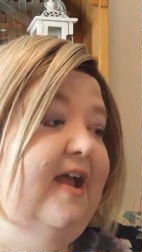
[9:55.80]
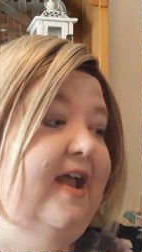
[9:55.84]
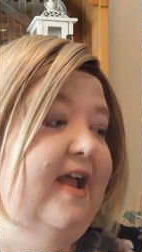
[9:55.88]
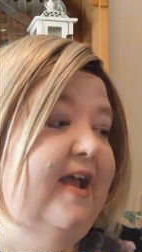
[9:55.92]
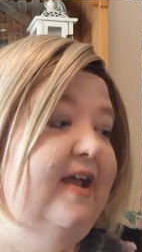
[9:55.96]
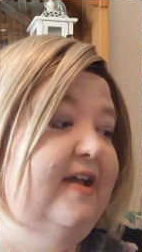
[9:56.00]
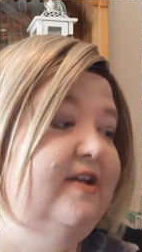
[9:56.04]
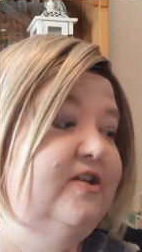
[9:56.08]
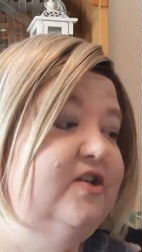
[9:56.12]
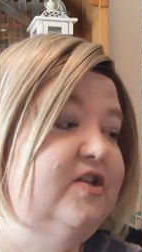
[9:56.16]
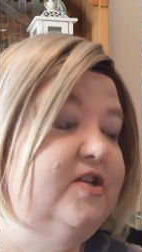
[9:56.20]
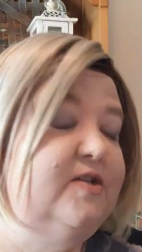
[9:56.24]

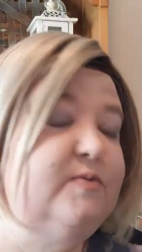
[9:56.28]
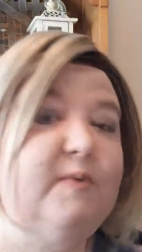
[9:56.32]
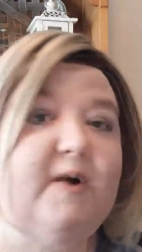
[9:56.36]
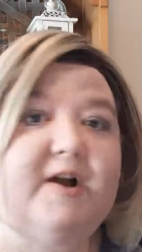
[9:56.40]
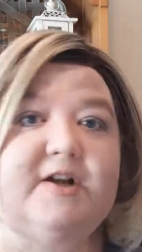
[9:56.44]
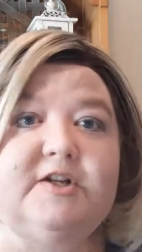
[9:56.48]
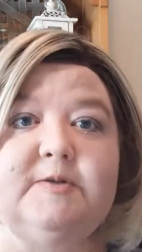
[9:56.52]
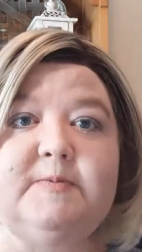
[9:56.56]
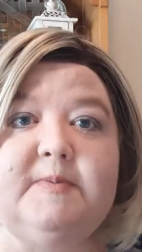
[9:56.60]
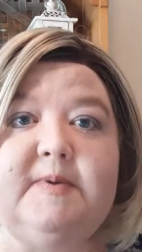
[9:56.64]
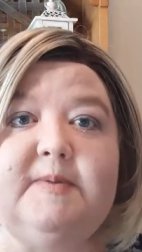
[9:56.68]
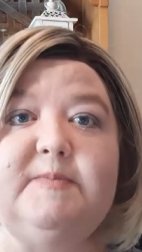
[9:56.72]
and just
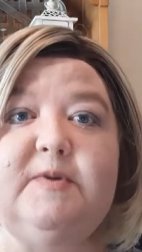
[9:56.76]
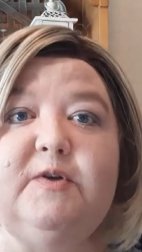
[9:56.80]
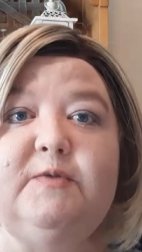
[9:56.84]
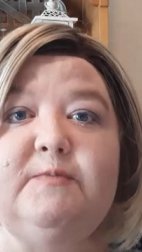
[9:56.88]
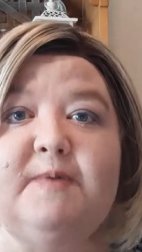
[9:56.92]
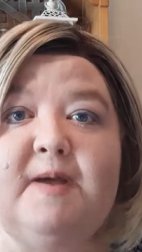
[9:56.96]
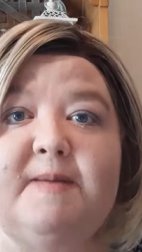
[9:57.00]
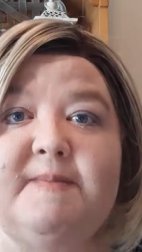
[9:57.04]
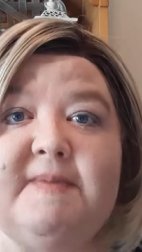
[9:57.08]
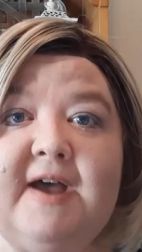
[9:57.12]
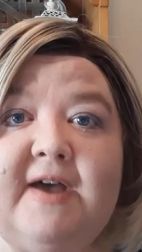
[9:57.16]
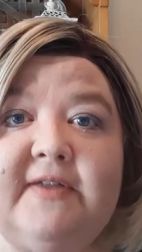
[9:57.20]
watch me move
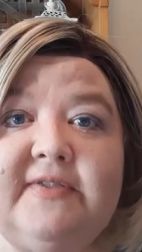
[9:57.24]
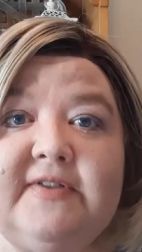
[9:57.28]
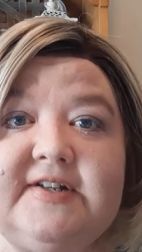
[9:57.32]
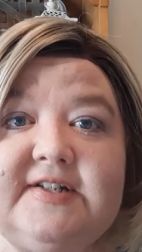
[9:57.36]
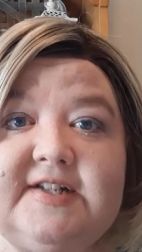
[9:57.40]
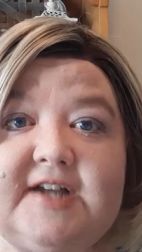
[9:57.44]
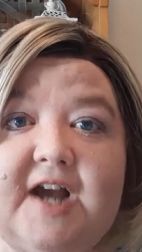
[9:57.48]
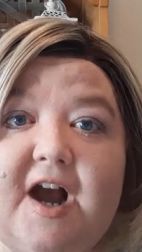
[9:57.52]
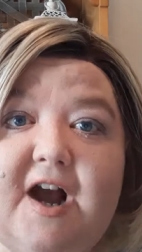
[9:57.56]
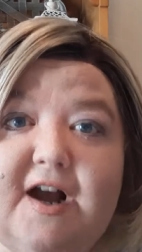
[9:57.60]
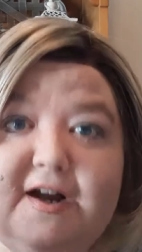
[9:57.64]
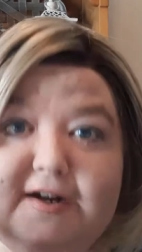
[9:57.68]
my mouth and
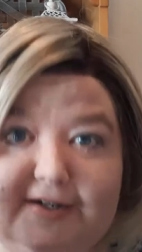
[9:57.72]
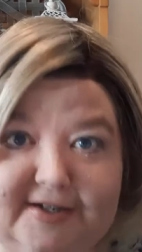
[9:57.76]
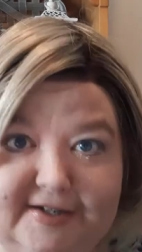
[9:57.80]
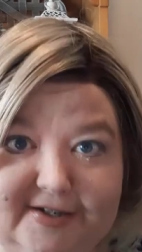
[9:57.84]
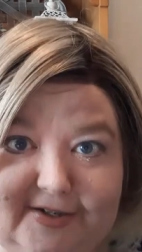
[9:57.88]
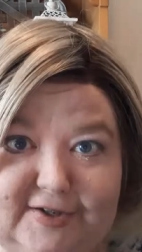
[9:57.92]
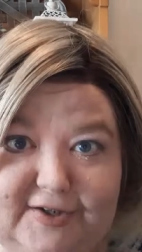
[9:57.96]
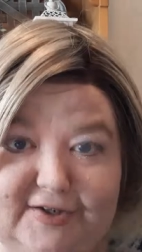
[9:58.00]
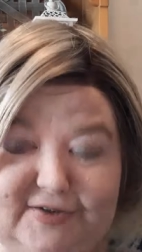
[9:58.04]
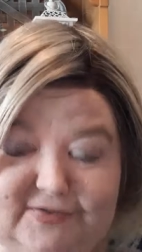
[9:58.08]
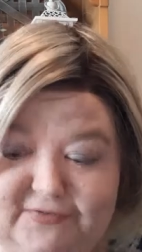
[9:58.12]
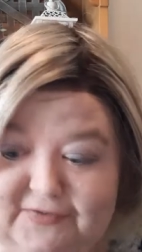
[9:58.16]
talk.
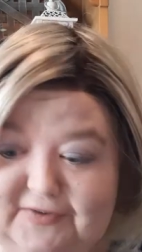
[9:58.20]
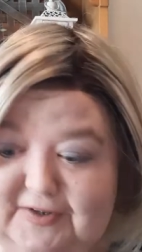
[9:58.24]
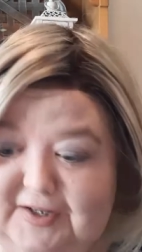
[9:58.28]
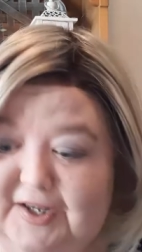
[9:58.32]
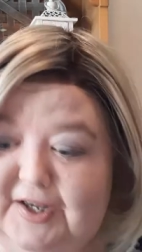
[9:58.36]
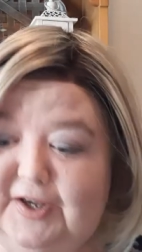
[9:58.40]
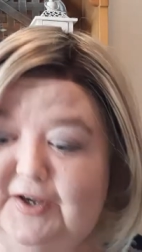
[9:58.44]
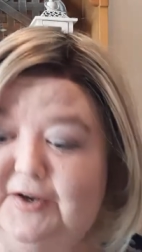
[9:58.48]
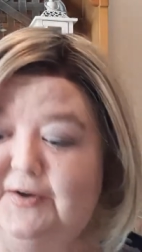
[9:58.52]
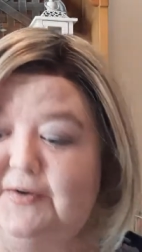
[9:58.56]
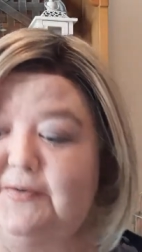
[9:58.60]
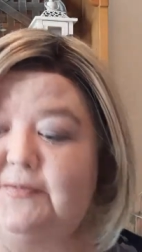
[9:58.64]
Good for
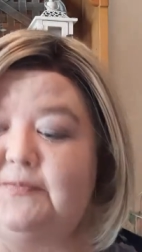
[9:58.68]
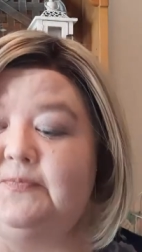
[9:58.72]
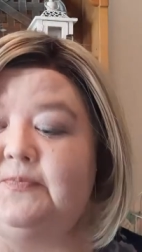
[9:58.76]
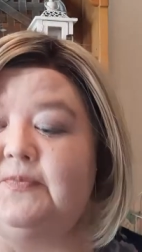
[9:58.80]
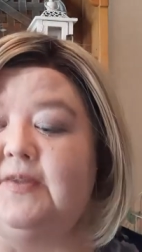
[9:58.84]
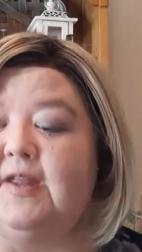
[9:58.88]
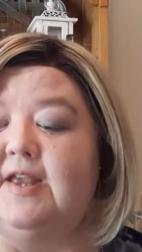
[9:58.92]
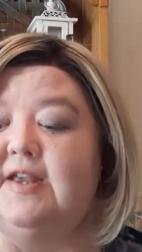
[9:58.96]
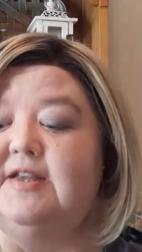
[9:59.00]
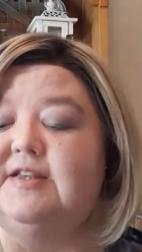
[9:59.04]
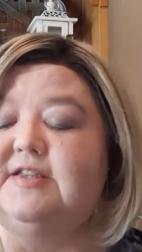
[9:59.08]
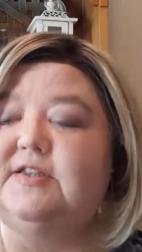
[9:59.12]
you.
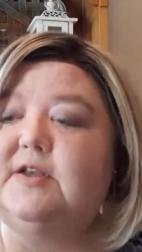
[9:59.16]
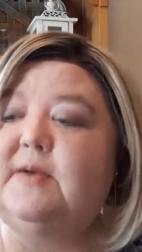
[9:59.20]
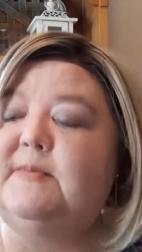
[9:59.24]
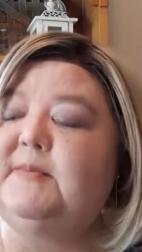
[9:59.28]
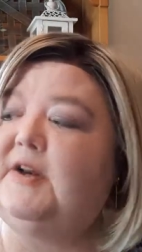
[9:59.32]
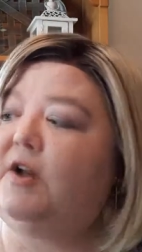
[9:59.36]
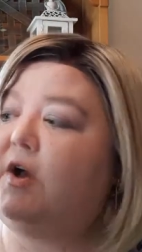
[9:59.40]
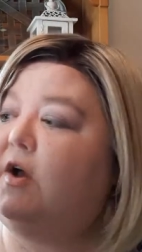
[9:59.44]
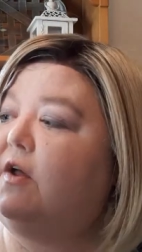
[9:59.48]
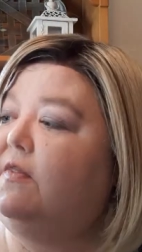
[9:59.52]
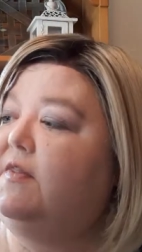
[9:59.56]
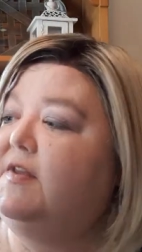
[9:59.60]
So I'm
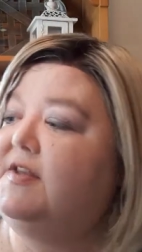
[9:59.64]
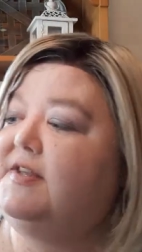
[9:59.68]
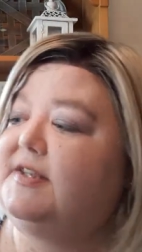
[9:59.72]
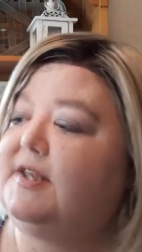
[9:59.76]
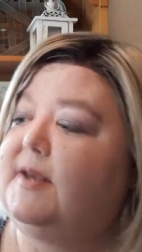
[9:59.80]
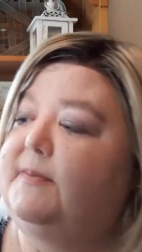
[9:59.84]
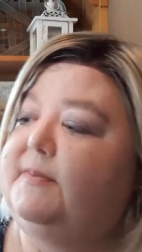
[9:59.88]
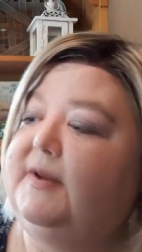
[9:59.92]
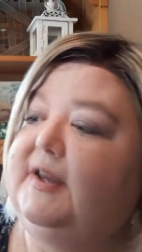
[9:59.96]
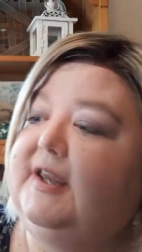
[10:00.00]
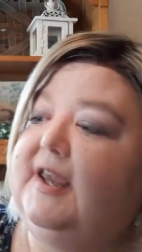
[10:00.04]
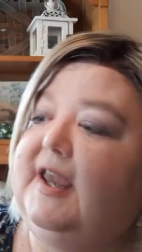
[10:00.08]
going to hold this
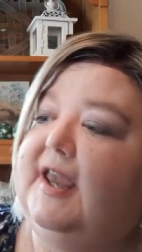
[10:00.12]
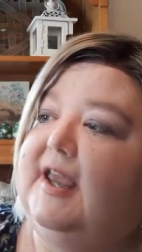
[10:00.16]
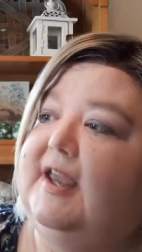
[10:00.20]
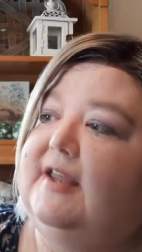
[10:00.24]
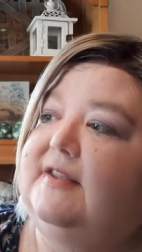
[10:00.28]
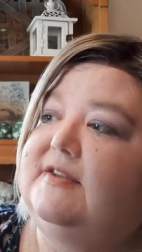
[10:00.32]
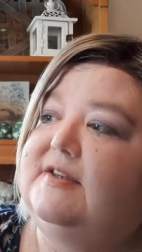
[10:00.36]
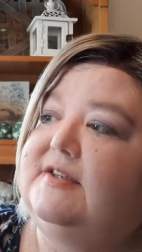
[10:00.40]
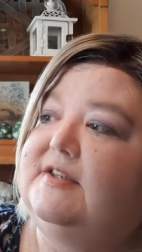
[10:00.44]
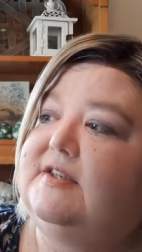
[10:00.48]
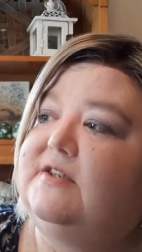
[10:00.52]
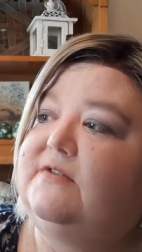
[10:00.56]
up
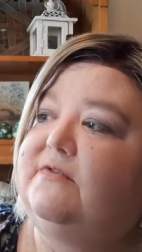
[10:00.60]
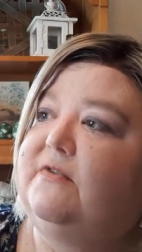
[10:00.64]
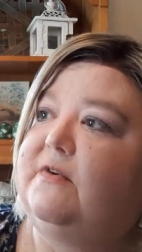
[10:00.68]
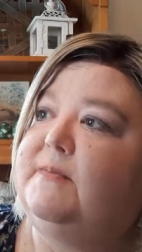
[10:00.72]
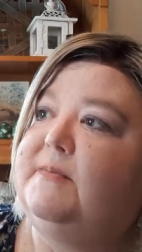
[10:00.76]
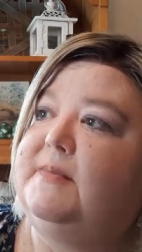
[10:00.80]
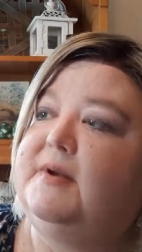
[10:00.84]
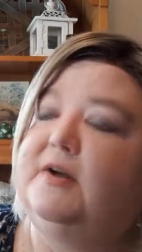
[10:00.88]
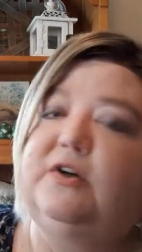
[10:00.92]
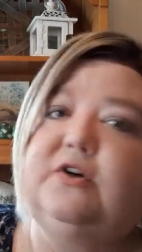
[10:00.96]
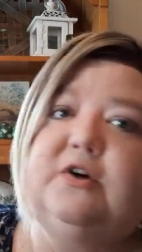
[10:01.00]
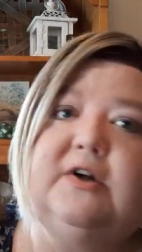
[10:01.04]
again. This is
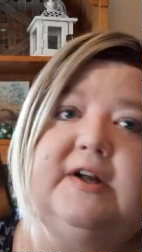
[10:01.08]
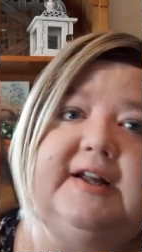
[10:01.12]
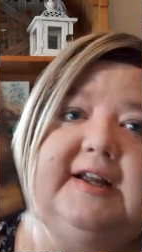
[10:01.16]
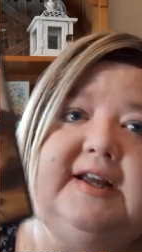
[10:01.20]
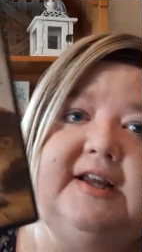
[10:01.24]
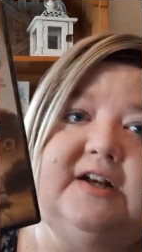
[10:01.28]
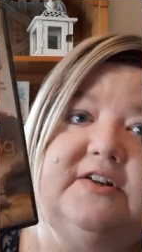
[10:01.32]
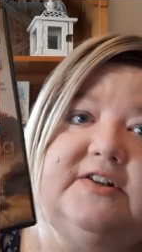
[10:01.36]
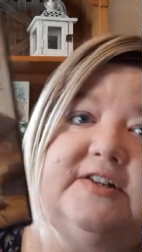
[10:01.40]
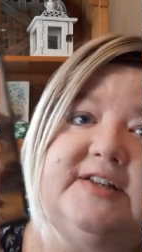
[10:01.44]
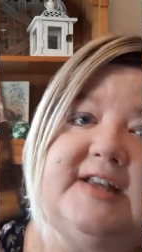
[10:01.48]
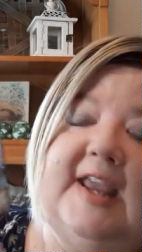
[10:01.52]
from Mill Creek
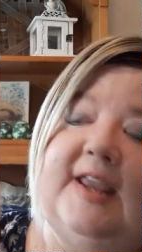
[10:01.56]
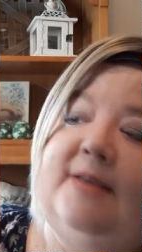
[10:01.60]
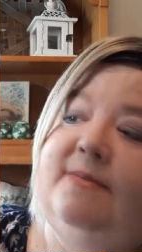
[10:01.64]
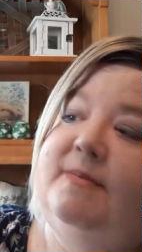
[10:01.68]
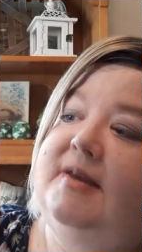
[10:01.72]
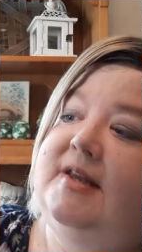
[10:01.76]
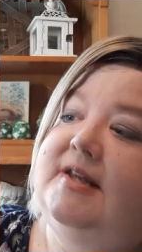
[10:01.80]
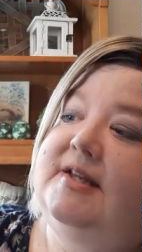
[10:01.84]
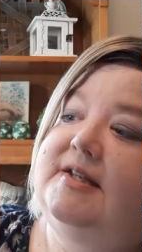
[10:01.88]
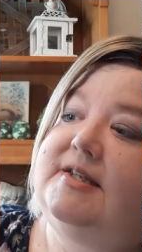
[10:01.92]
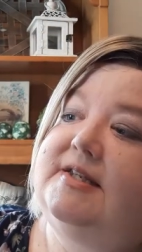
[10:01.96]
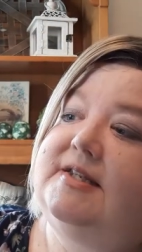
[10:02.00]

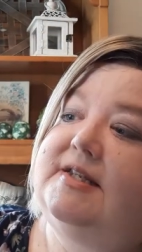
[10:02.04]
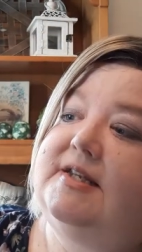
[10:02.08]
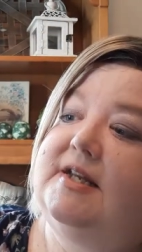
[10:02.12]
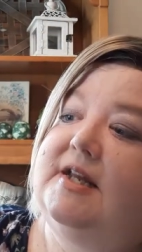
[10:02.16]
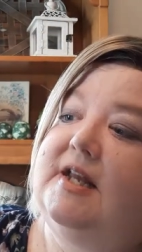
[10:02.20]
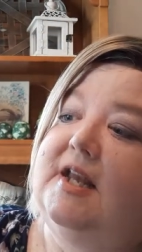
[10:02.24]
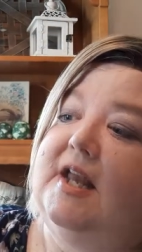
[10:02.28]
Entertainment,